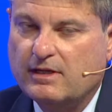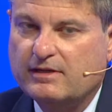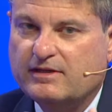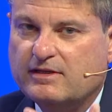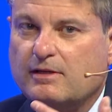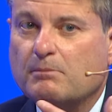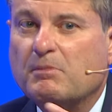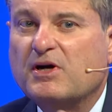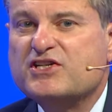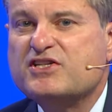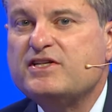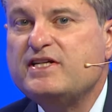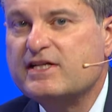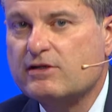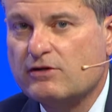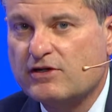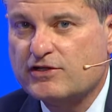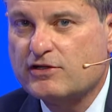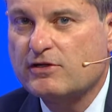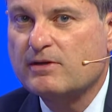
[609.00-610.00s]
the much
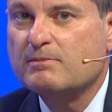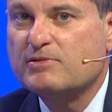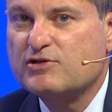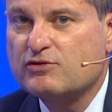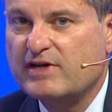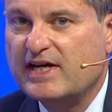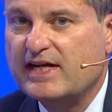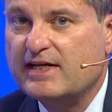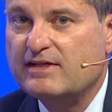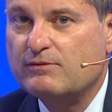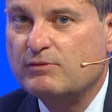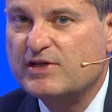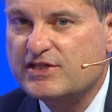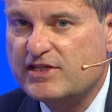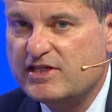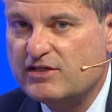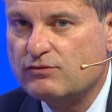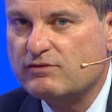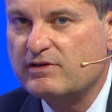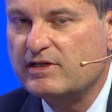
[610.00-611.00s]
nearer term trend, which
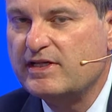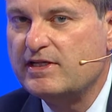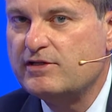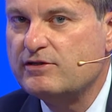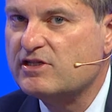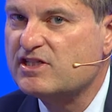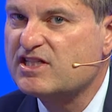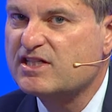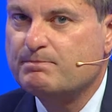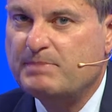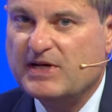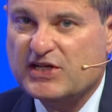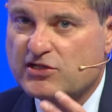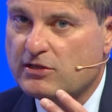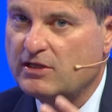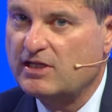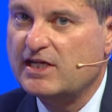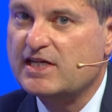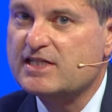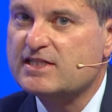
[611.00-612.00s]
is really just
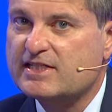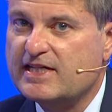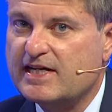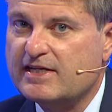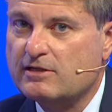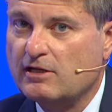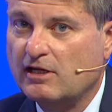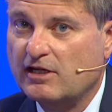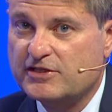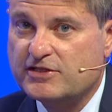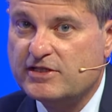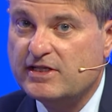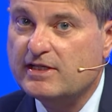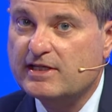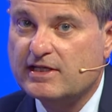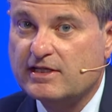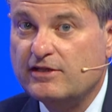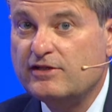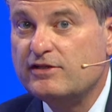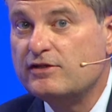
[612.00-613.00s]
specialized technology
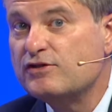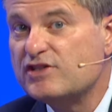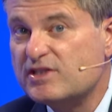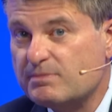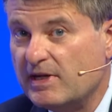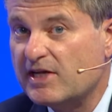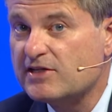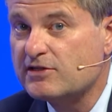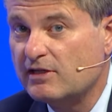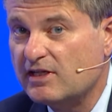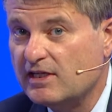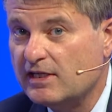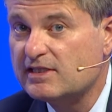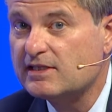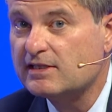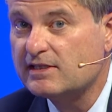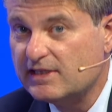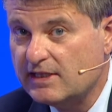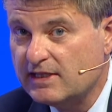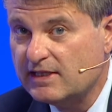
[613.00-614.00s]
that can do
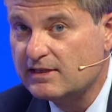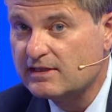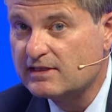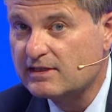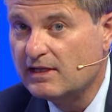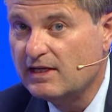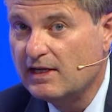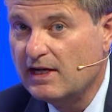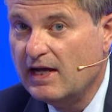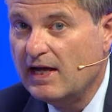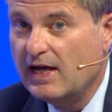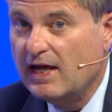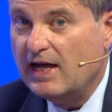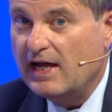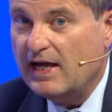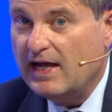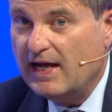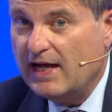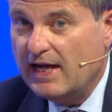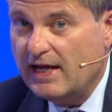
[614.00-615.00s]
specialized things.
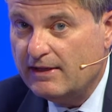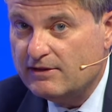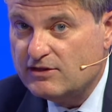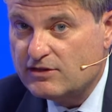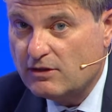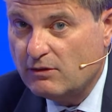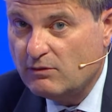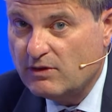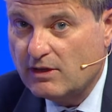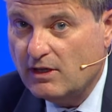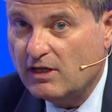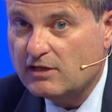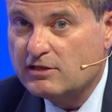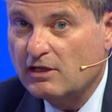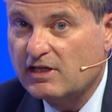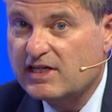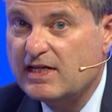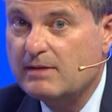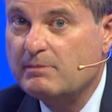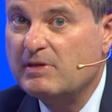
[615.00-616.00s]
And so we're not
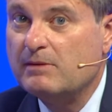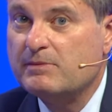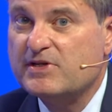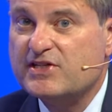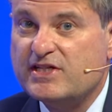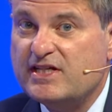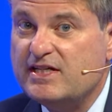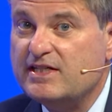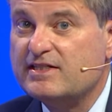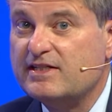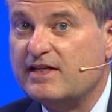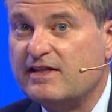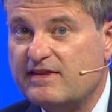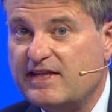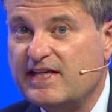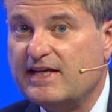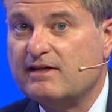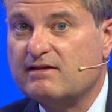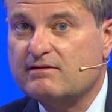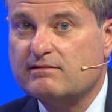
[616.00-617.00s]
talking about machines that
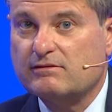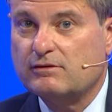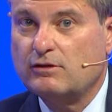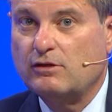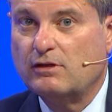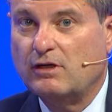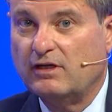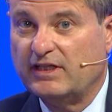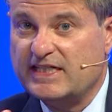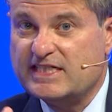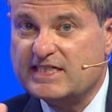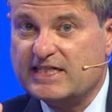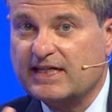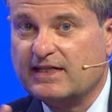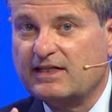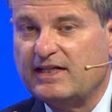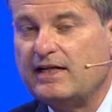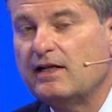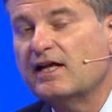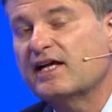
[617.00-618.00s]
think
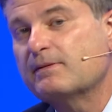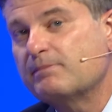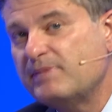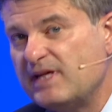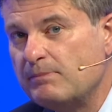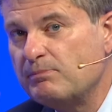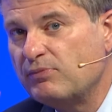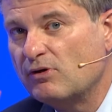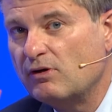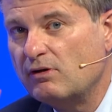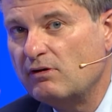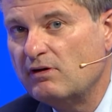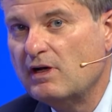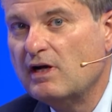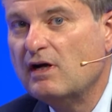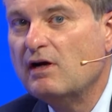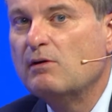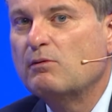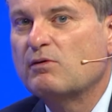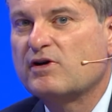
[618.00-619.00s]
holistically like people.
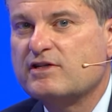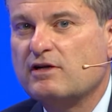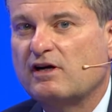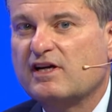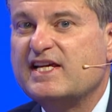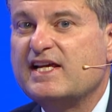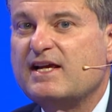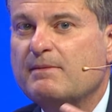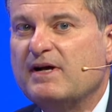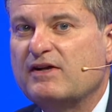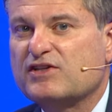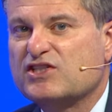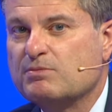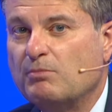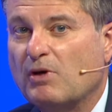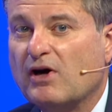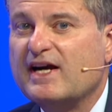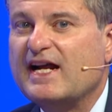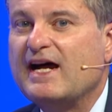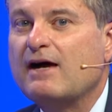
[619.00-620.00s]
We're talking about
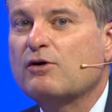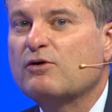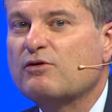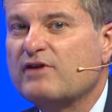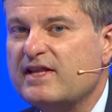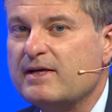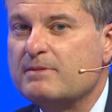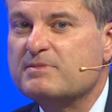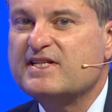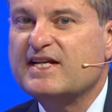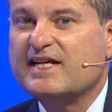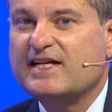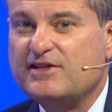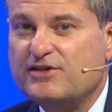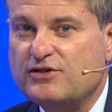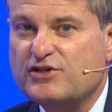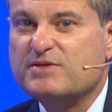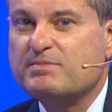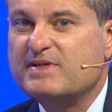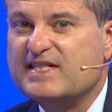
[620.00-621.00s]
smart algorithms that can
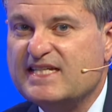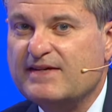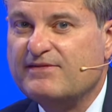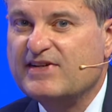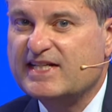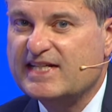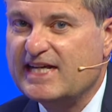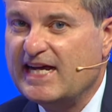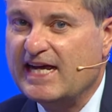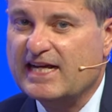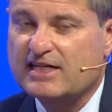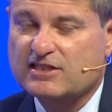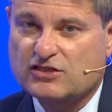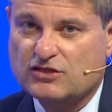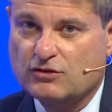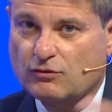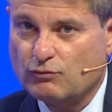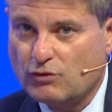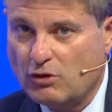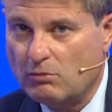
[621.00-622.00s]
do specific
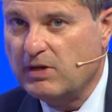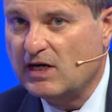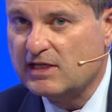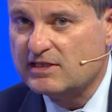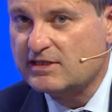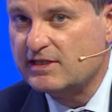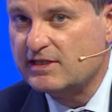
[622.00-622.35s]
tasks or robots